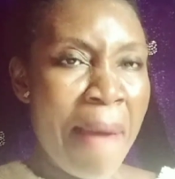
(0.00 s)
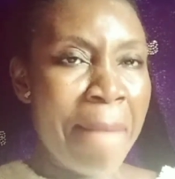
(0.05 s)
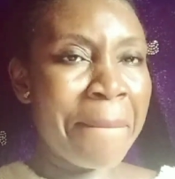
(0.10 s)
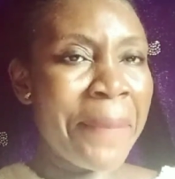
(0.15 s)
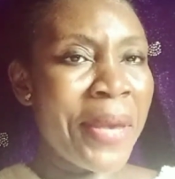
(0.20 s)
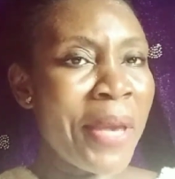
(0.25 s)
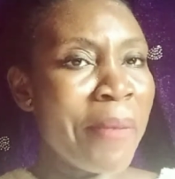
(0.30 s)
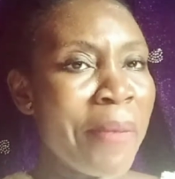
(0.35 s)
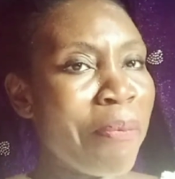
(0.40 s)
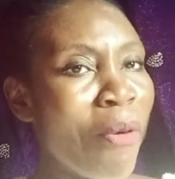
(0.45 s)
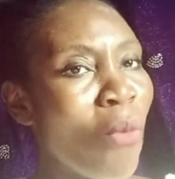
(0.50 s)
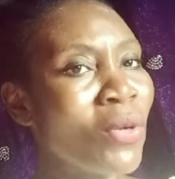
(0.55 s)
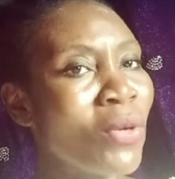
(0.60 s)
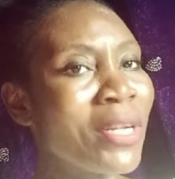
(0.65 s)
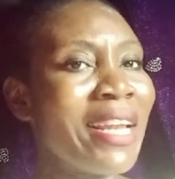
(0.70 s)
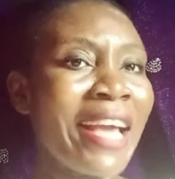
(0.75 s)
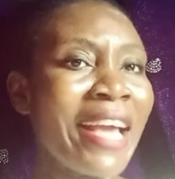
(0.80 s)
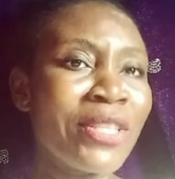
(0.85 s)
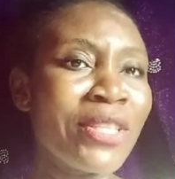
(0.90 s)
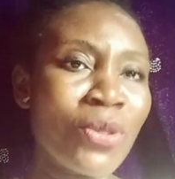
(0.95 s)
people would
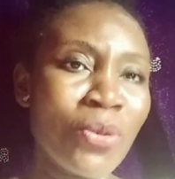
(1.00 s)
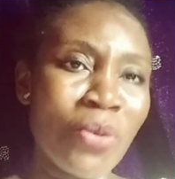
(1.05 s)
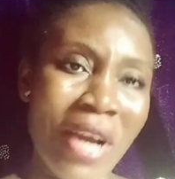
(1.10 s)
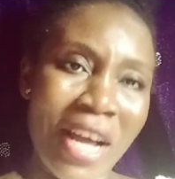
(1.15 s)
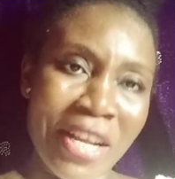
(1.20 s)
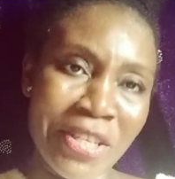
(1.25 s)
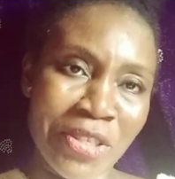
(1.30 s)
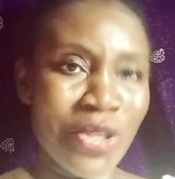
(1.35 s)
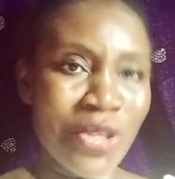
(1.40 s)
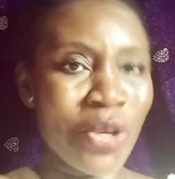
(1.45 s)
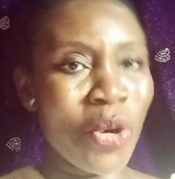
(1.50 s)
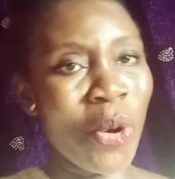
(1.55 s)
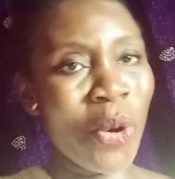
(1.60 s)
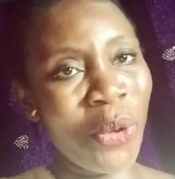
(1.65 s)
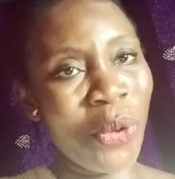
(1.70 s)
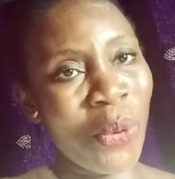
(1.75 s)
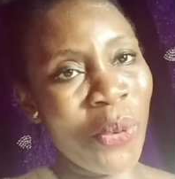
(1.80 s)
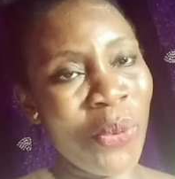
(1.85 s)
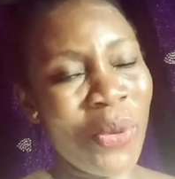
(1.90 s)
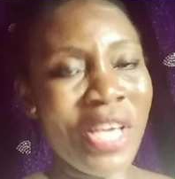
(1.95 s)
like to cajole
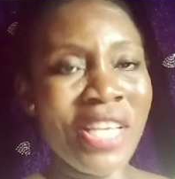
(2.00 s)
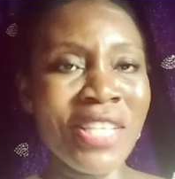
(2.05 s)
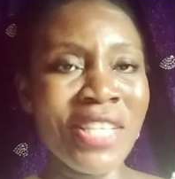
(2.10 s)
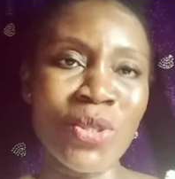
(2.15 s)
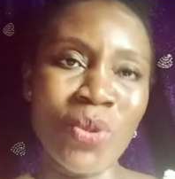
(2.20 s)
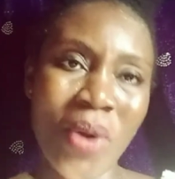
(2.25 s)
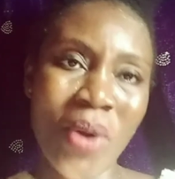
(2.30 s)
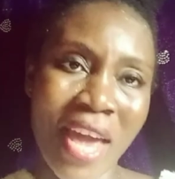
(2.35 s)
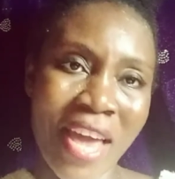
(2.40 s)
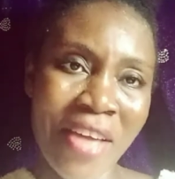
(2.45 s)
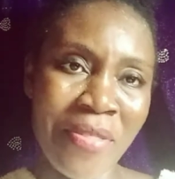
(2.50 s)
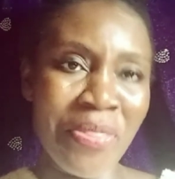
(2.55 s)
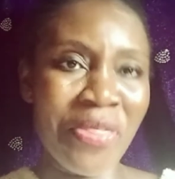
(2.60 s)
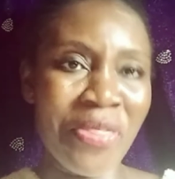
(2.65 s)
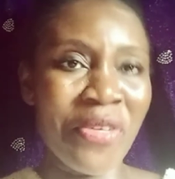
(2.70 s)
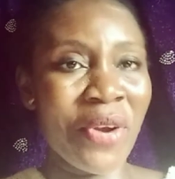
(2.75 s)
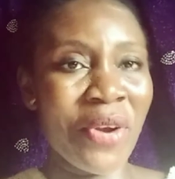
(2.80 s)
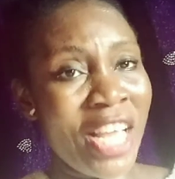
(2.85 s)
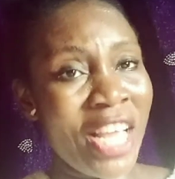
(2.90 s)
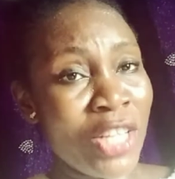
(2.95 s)
you into entering,